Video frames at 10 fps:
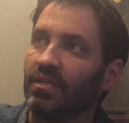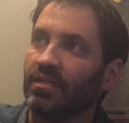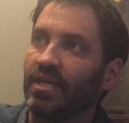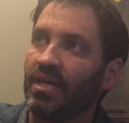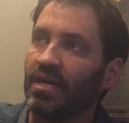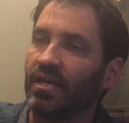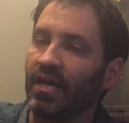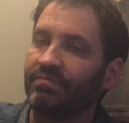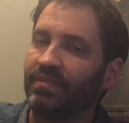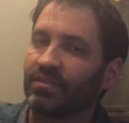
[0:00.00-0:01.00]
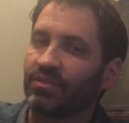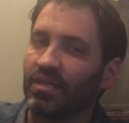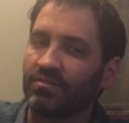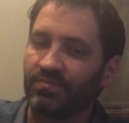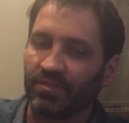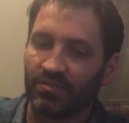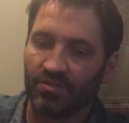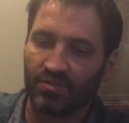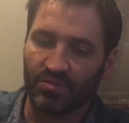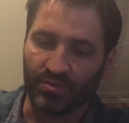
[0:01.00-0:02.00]
I found
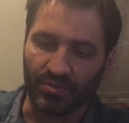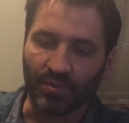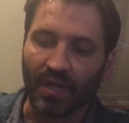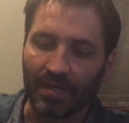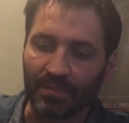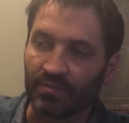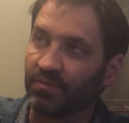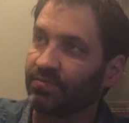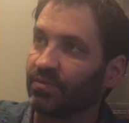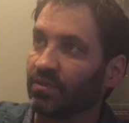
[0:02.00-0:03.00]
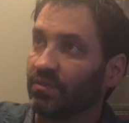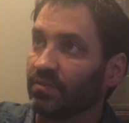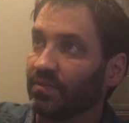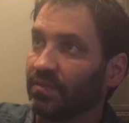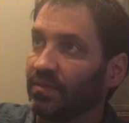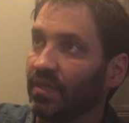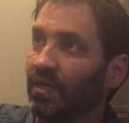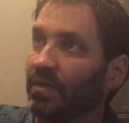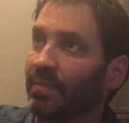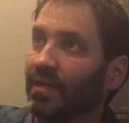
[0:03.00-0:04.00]
CrossFields through a referral.
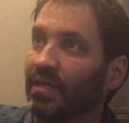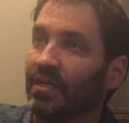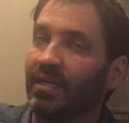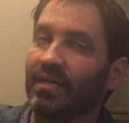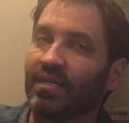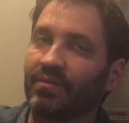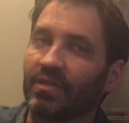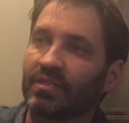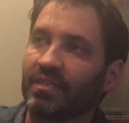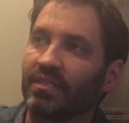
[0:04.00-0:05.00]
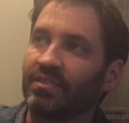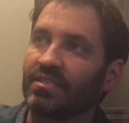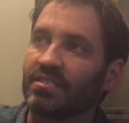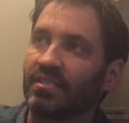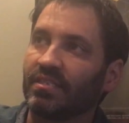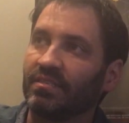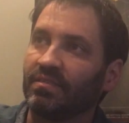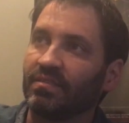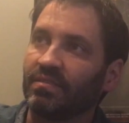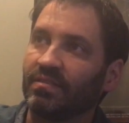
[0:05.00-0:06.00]
And ironically, I'd already
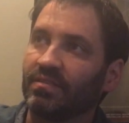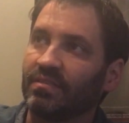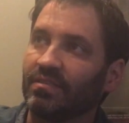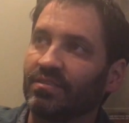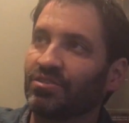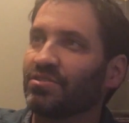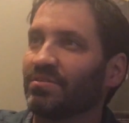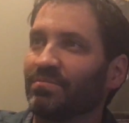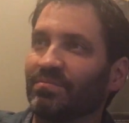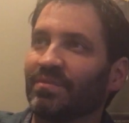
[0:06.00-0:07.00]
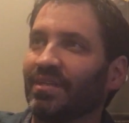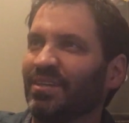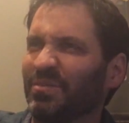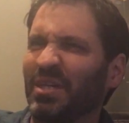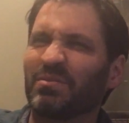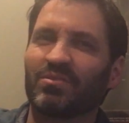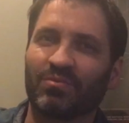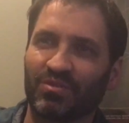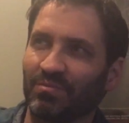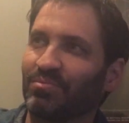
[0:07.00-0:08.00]
seen when I was
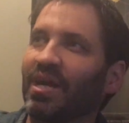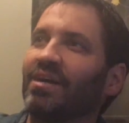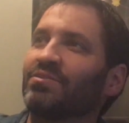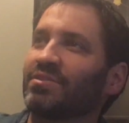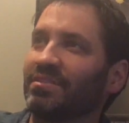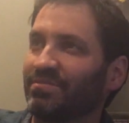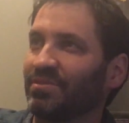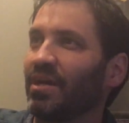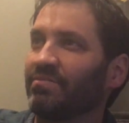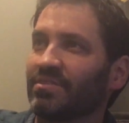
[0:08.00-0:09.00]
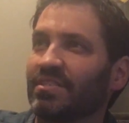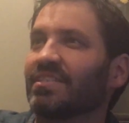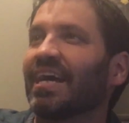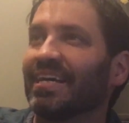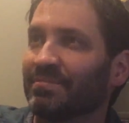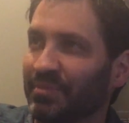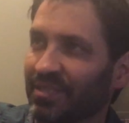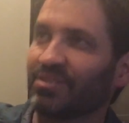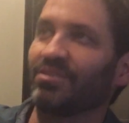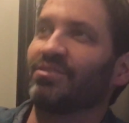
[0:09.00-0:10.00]
doing some browsing for office design
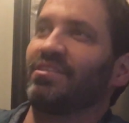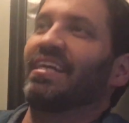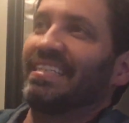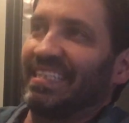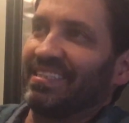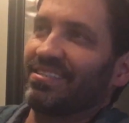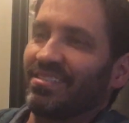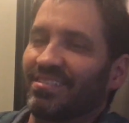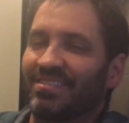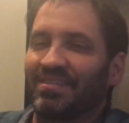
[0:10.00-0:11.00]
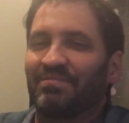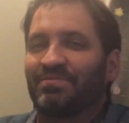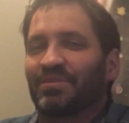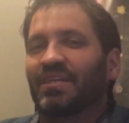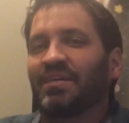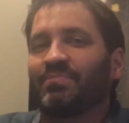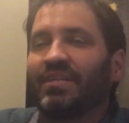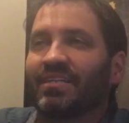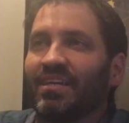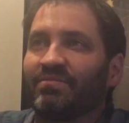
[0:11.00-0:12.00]
pictures and ideas and stuff for a
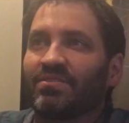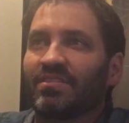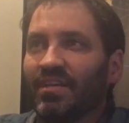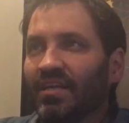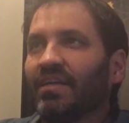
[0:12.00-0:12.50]
chiropractic office,